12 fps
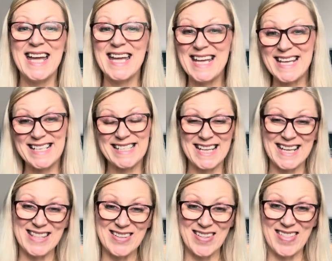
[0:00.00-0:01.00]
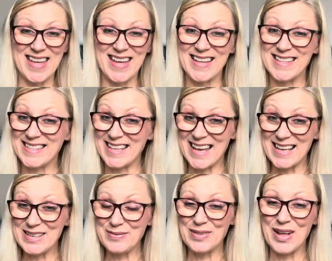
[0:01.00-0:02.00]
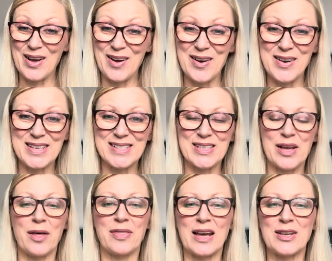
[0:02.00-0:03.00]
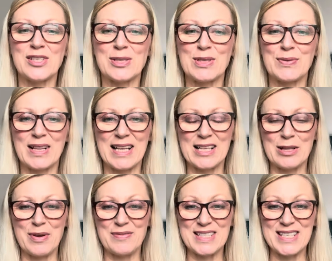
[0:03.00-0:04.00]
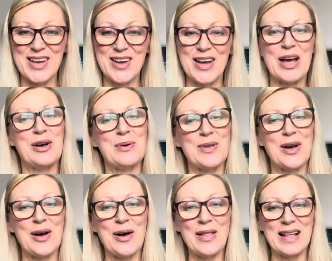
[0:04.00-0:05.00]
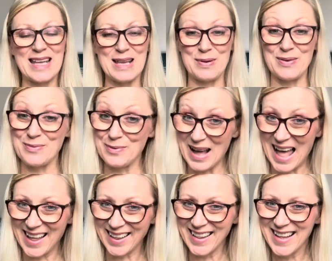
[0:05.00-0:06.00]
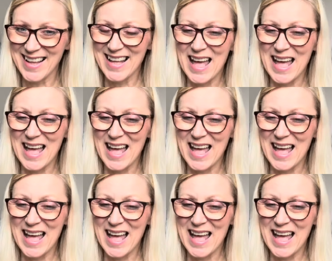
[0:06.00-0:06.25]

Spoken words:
It is another daily vlog. So thank you so much for clicking on my video. I hope you're all keeping well.